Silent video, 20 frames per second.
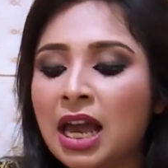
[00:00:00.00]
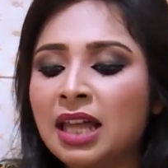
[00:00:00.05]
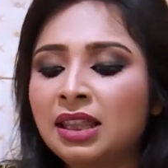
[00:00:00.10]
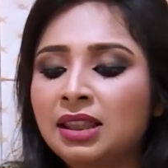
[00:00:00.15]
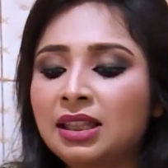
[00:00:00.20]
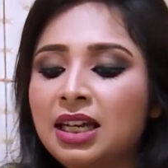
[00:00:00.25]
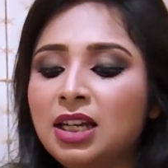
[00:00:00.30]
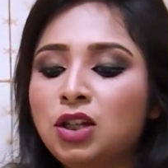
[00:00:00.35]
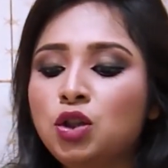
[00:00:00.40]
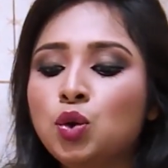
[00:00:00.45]

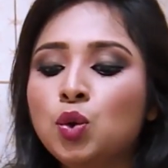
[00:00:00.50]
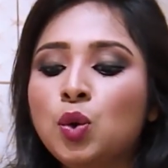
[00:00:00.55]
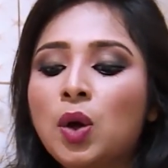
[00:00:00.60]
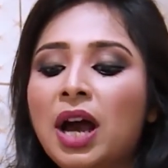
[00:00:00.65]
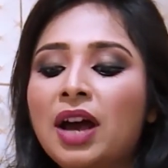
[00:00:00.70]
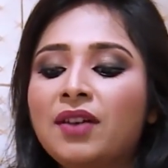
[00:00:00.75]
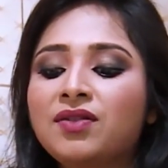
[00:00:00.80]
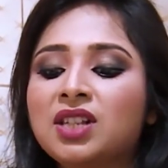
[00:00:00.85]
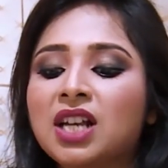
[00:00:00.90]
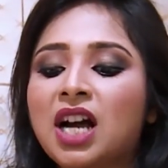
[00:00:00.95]
And they too
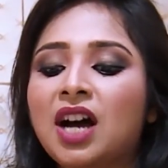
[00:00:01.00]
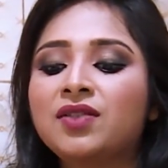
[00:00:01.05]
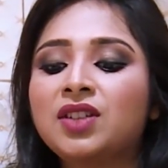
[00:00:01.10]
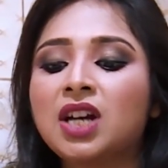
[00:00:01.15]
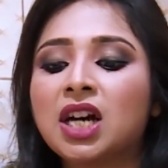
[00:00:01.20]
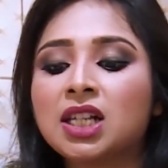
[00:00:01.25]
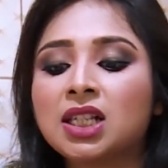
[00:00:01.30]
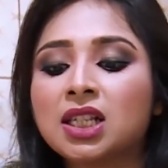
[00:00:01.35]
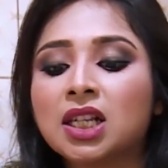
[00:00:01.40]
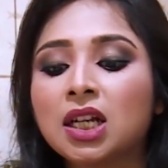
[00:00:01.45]
have
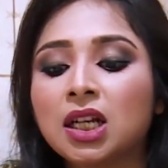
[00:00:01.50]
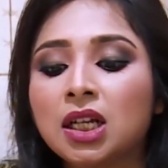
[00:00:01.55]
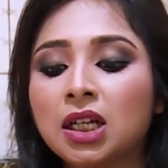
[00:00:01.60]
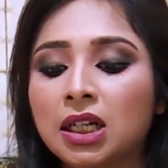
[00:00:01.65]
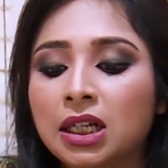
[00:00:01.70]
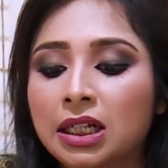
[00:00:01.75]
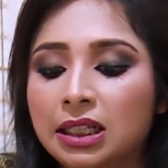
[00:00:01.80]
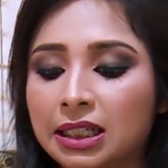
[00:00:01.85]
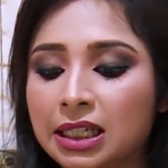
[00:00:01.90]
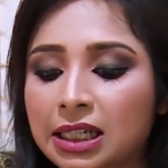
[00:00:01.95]
served us
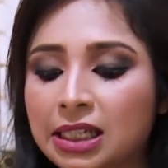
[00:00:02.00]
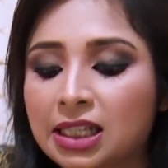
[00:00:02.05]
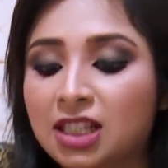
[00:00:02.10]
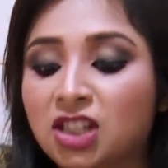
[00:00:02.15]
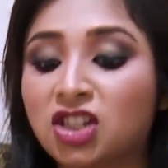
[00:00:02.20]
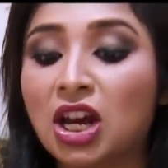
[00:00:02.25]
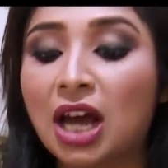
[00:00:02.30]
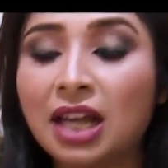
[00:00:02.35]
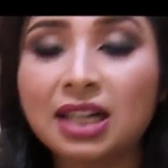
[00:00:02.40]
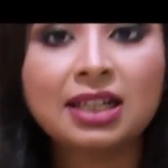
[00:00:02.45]
this
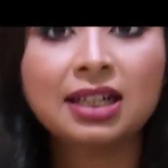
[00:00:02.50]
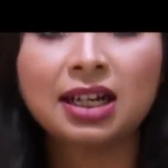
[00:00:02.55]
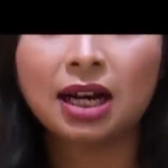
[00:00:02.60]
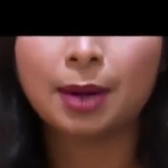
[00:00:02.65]
chali